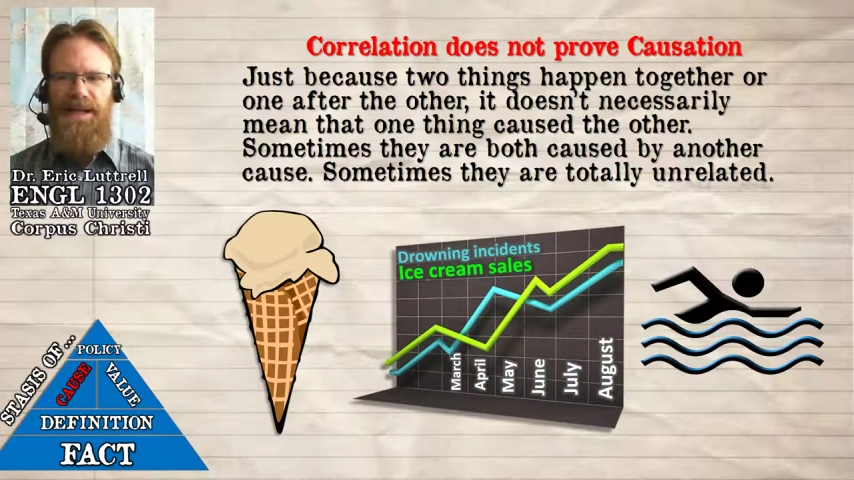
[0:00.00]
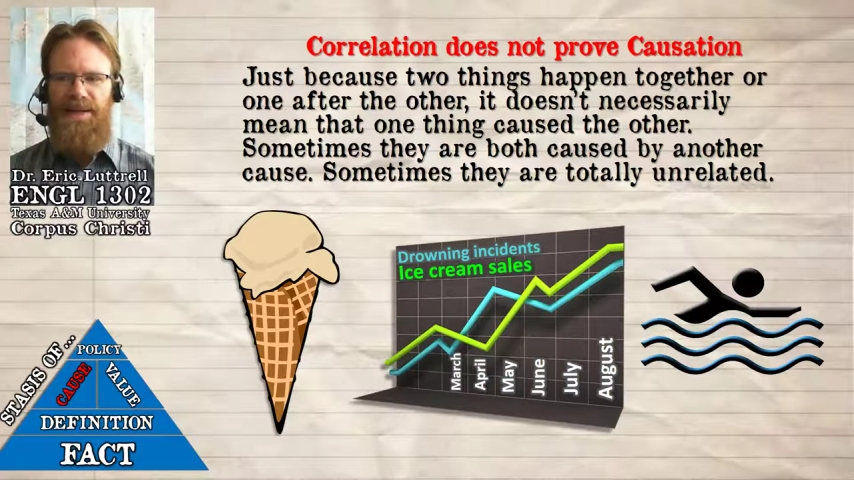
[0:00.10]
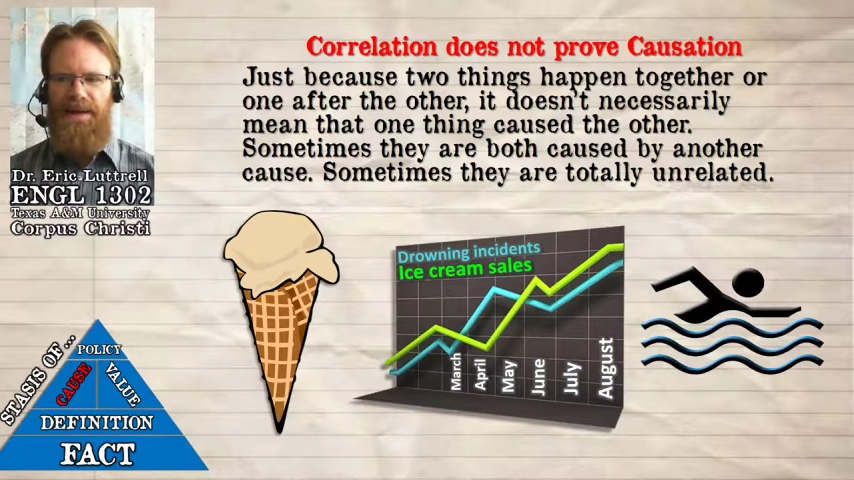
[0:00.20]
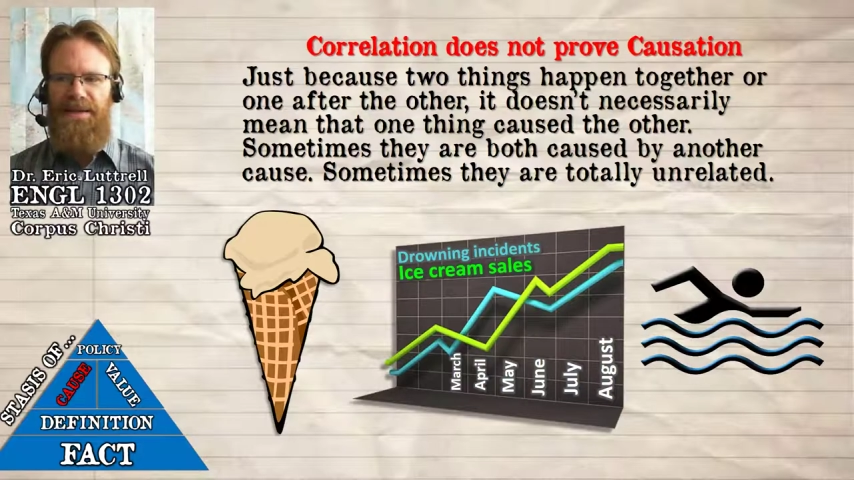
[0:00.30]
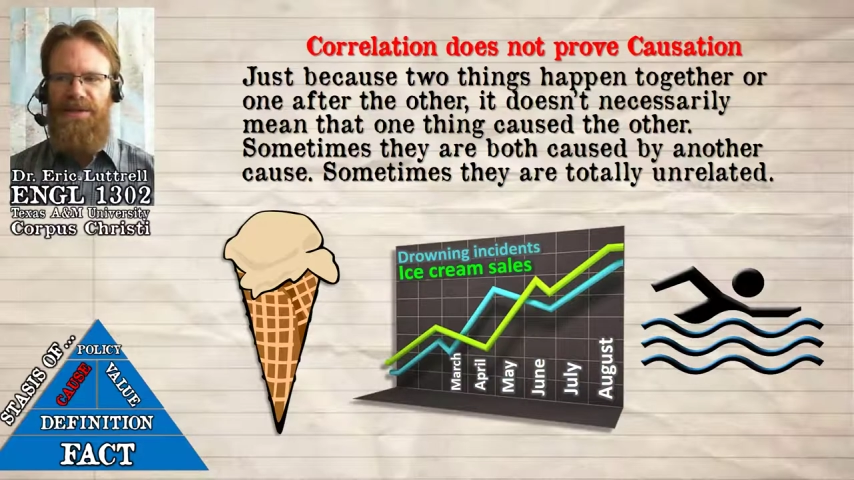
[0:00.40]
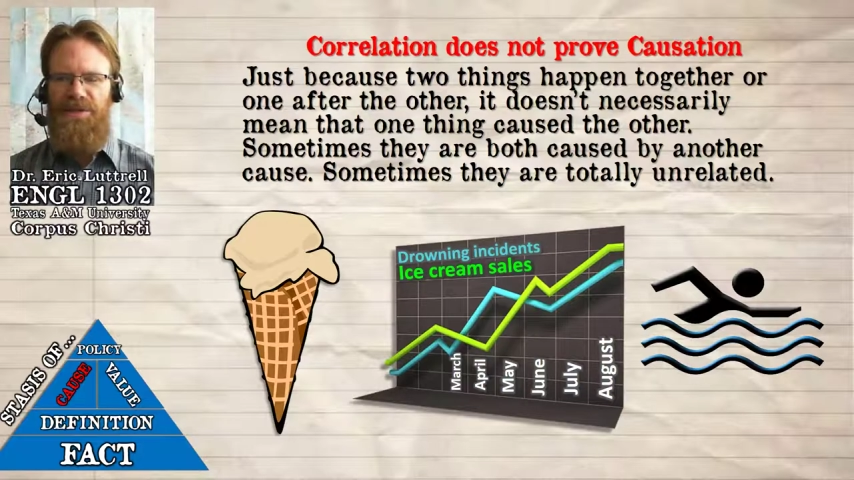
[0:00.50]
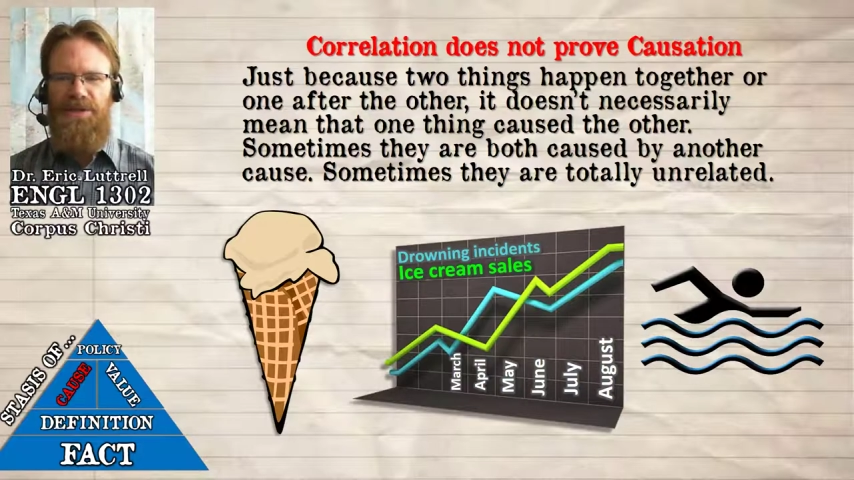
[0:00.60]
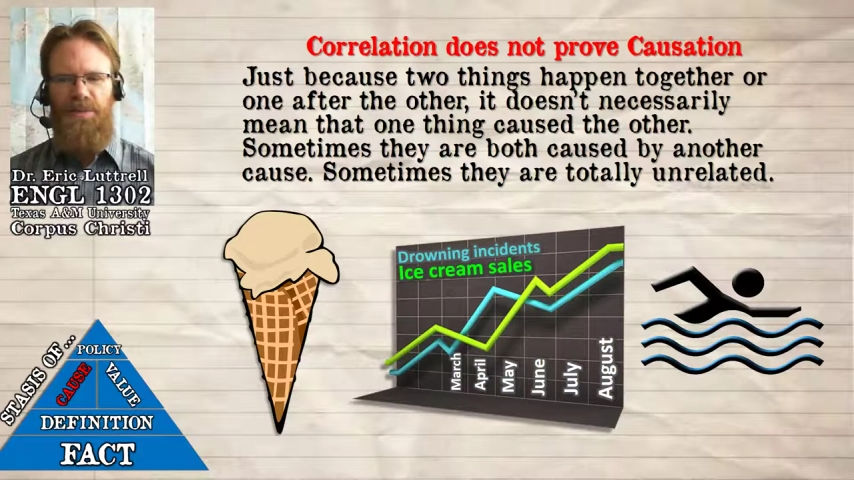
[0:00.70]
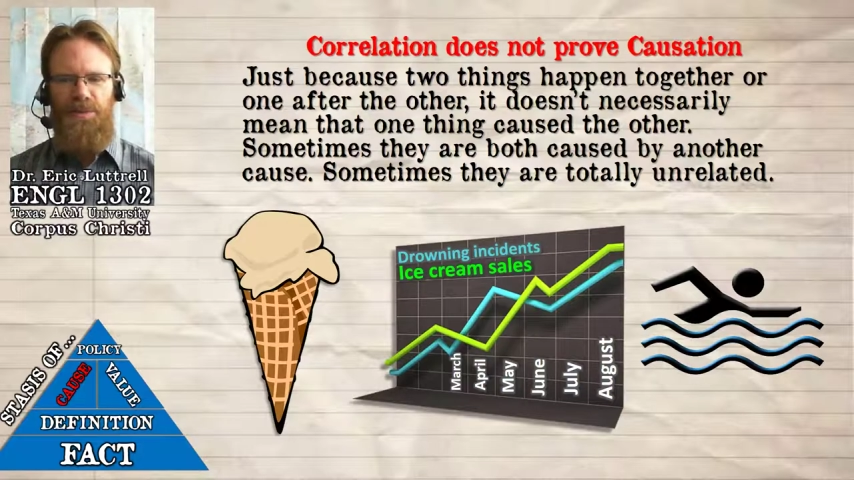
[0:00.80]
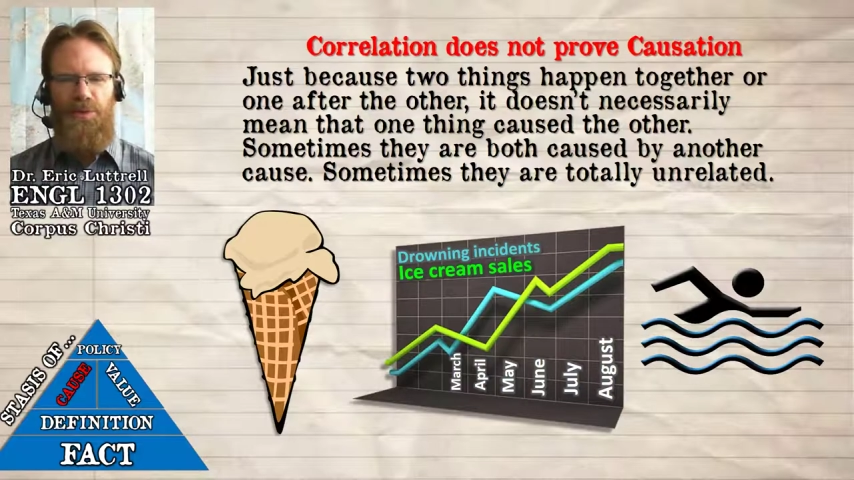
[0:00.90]
That is,
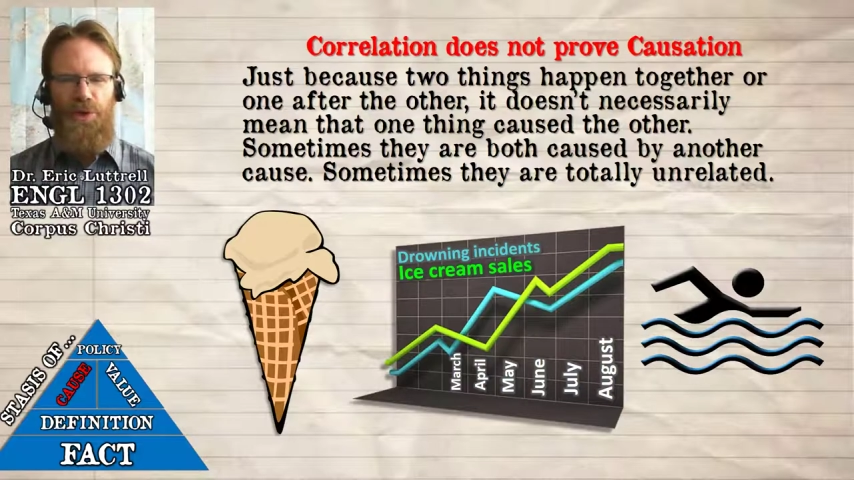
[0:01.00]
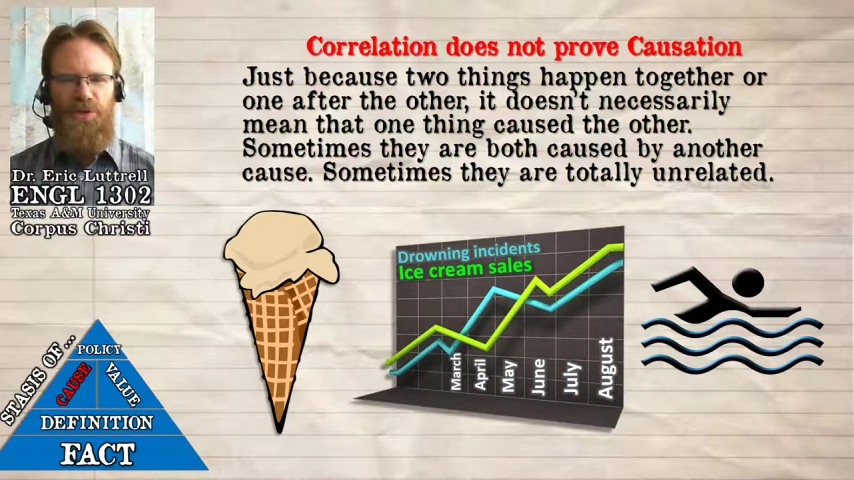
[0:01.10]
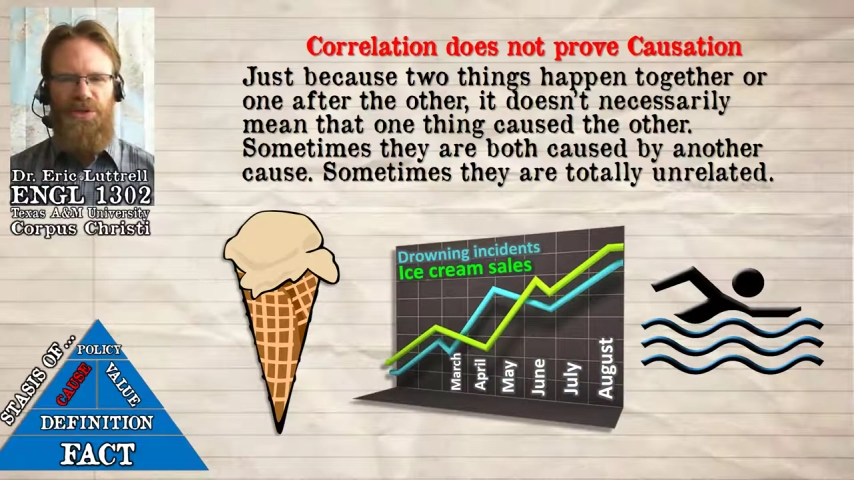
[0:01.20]
during the